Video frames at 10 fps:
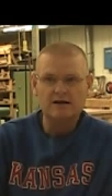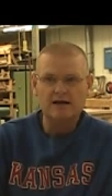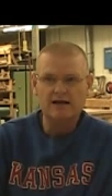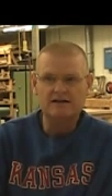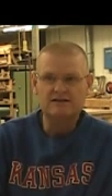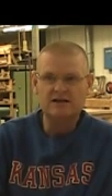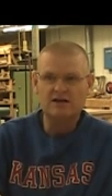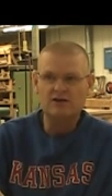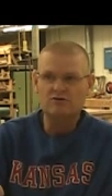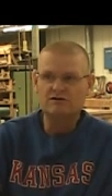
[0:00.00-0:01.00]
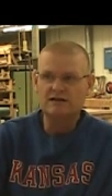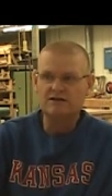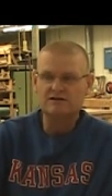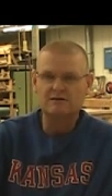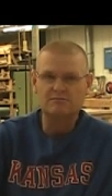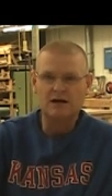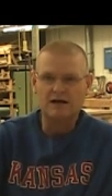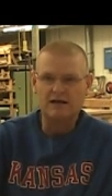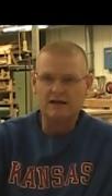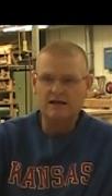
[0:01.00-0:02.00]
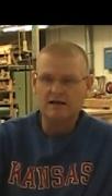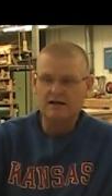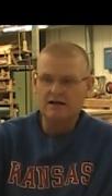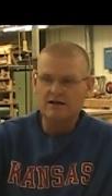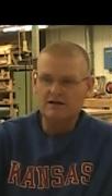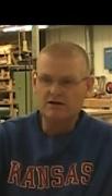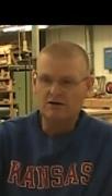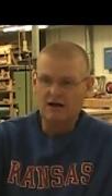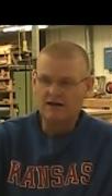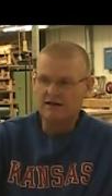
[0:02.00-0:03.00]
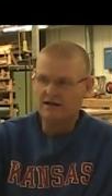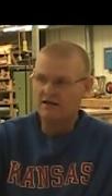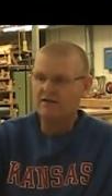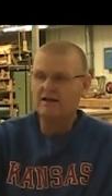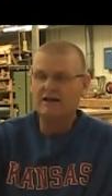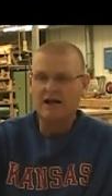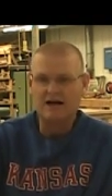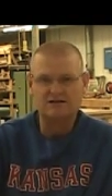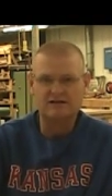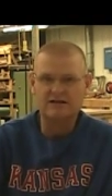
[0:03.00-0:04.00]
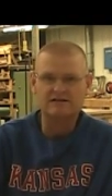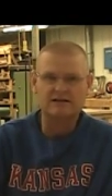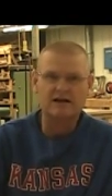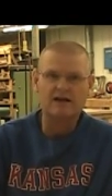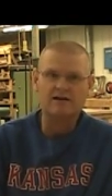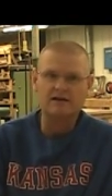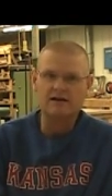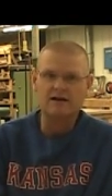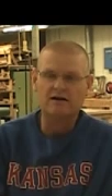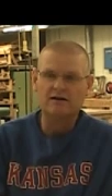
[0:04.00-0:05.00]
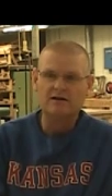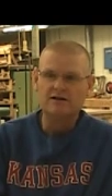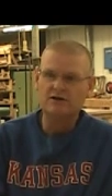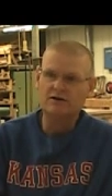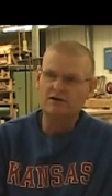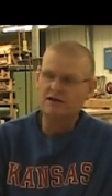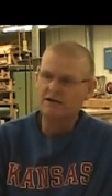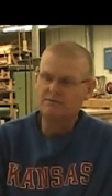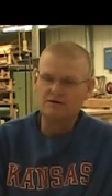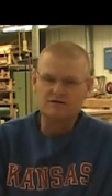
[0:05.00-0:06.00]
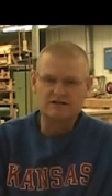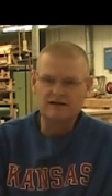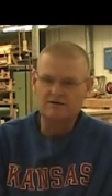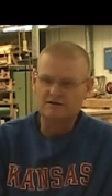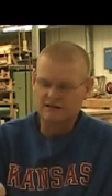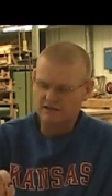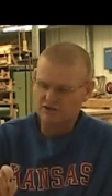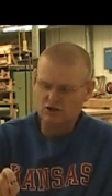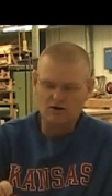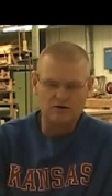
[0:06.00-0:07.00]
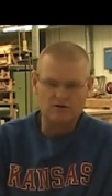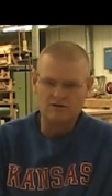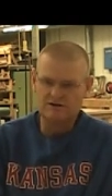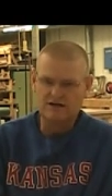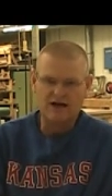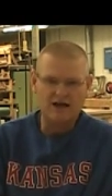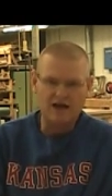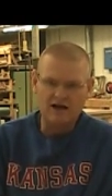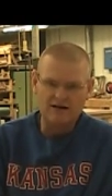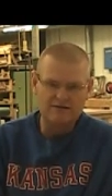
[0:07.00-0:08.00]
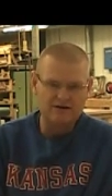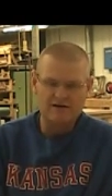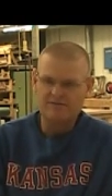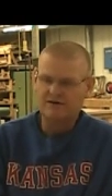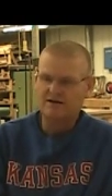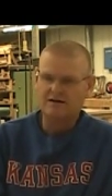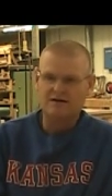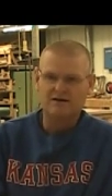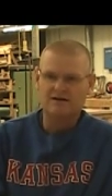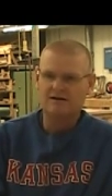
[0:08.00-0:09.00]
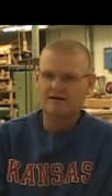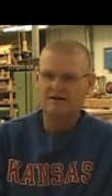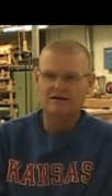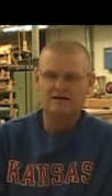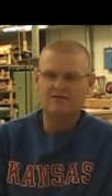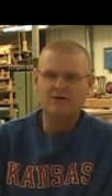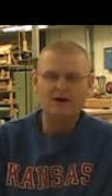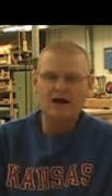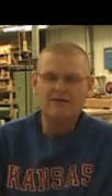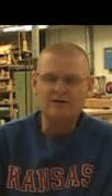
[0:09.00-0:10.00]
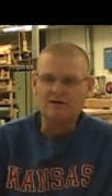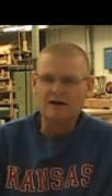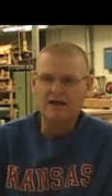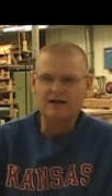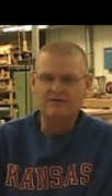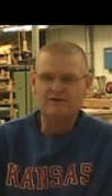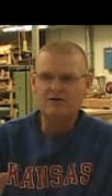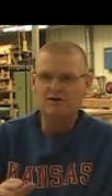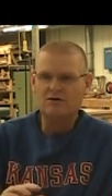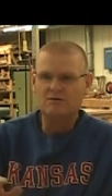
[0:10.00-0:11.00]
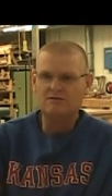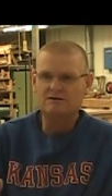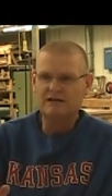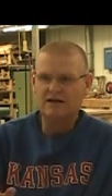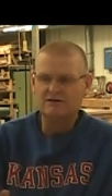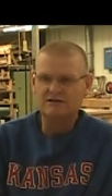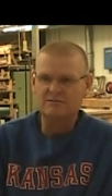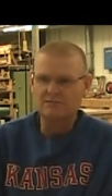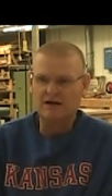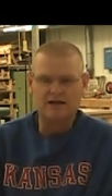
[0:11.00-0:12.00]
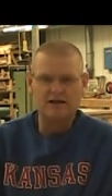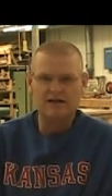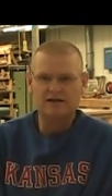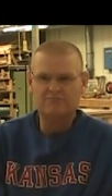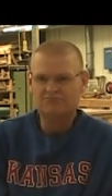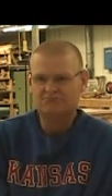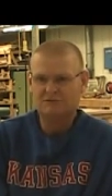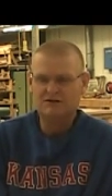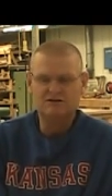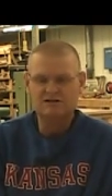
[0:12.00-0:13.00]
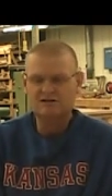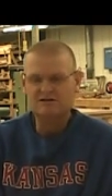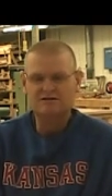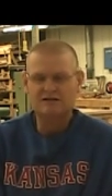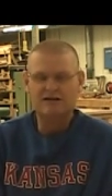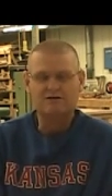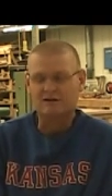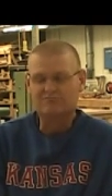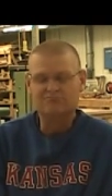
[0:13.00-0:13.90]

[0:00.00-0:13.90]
until you tell somebody your idea, and then it actually is an idea. You can keep those secrets in a journal, which I have, forever. And if you don't tell somebody, they're just a secret.